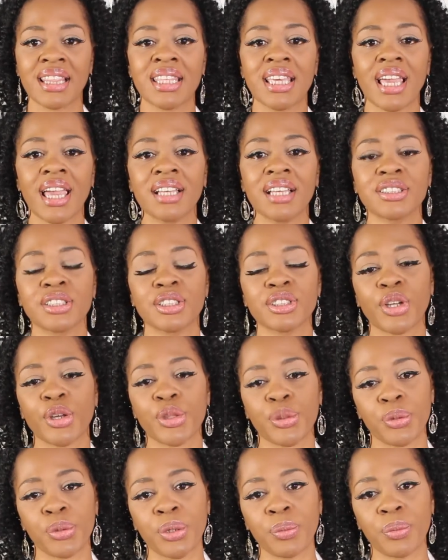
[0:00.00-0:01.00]
The Aces
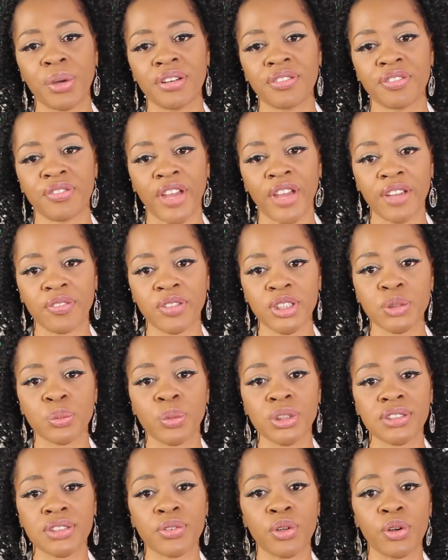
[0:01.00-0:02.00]
are 3-1
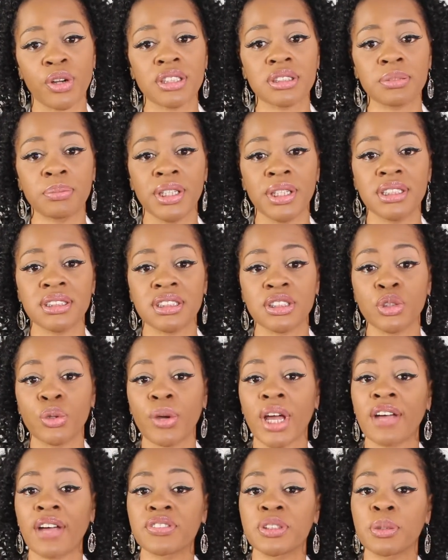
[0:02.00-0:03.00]
favorites, which of course means
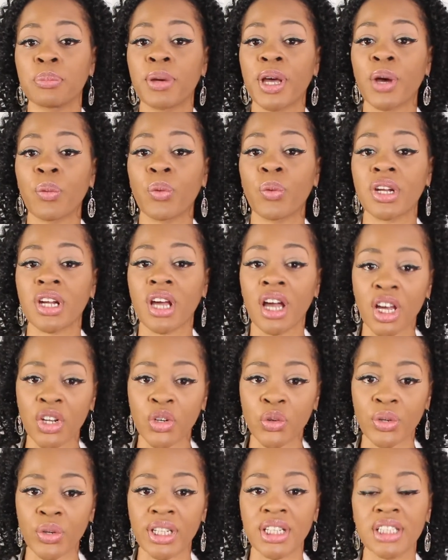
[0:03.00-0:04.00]
you have to bet
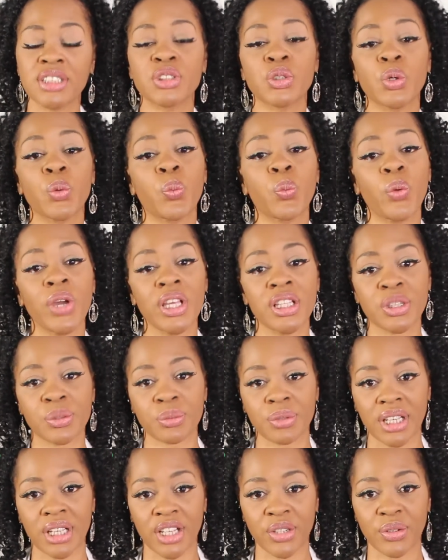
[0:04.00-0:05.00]
100 to win
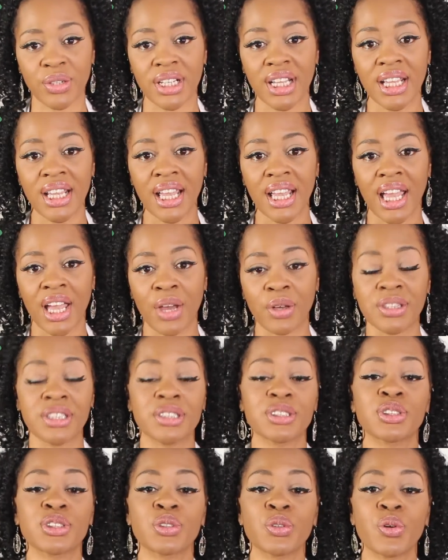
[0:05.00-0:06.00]
300,
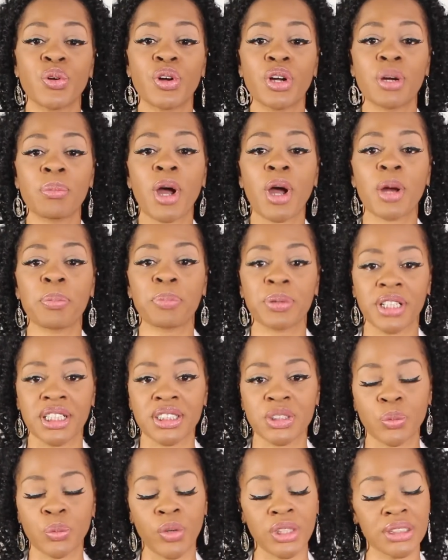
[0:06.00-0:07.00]
and the Storm are
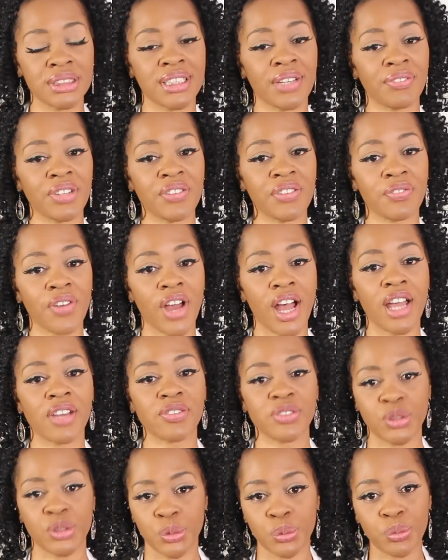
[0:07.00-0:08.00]
plus
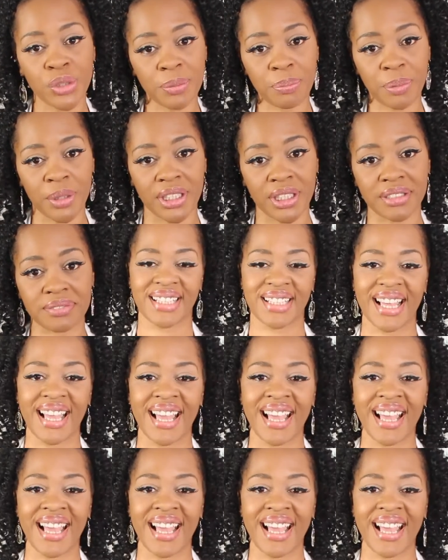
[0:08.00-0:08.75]
175 to repeat.